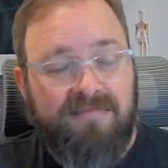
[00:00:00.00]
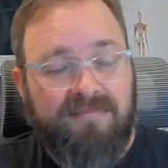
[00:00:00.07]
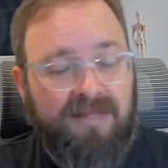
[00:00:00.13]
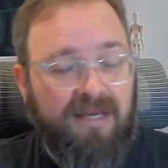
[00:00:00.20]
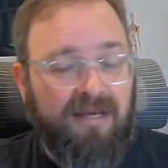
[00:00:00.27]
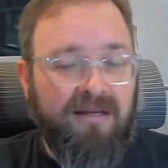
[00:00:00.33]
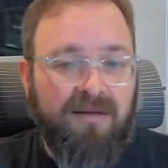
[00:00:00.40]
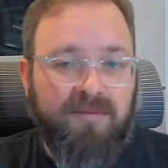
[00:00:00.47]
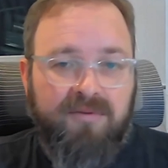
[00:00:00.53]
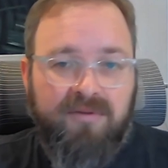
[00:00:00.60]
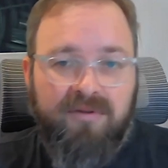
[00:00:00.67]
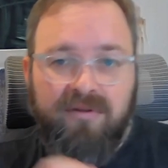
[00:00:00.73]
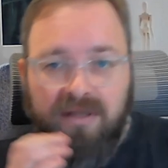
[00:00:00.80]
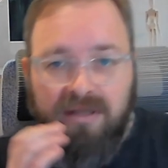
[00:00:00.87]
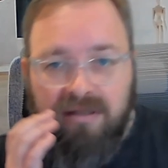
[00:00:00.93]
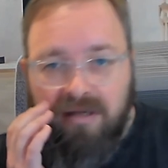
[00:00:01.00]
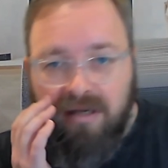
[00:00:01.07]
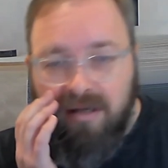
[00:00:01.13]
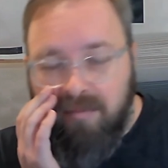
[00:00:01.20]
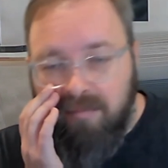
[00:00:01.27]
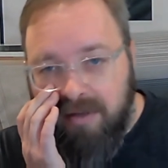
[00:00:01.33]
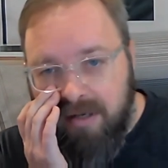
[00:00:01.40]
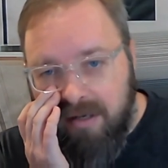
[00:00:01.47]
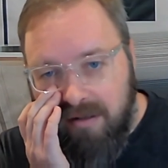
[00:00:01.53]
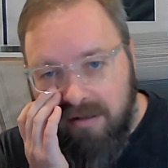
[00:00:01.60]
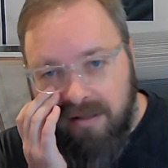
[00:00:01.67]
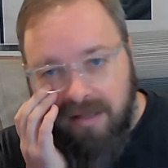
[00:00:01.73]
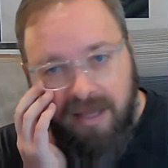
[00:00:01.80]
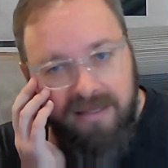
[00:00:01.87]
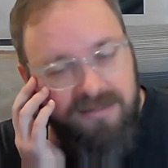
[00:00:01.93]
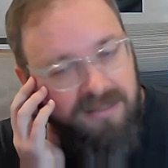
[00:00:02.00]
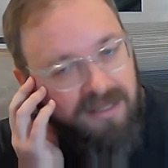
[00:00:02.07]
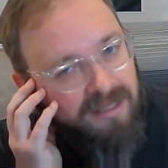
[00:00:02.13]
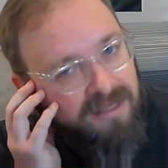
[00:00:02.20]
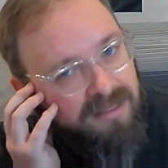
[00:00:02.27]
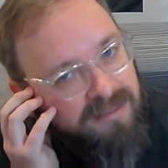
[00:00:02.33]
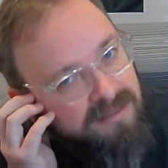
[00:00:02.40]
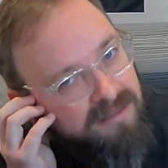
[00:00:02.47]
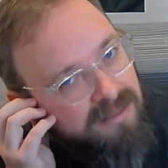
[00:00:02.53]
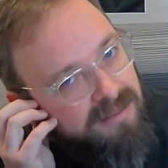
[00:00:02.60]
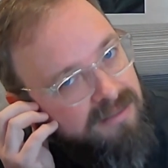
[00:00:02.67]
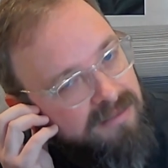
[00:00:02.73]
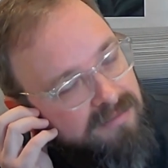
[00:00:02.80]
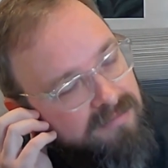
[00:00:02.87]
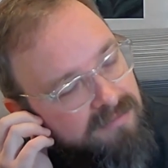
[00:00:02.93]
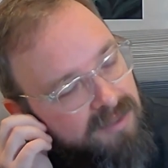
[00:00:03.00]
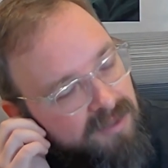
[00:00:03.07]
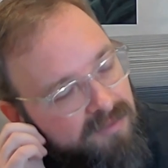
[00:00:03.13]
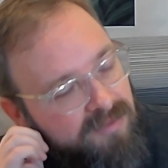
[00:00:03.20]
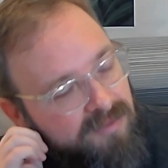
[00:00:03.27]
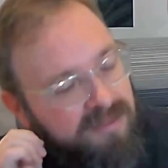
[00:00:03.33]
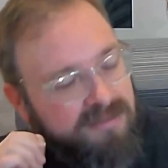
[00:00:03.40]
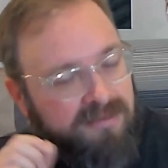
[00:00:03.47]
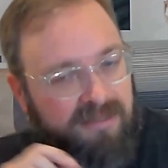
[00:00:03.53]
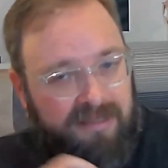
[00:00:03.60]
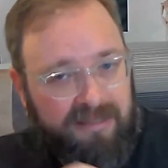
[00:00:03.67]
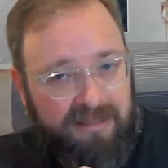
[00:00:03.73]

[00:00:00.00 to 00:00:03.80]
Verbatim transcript: Yeah, absolutely. Um, and I'll add to that, that, you know, this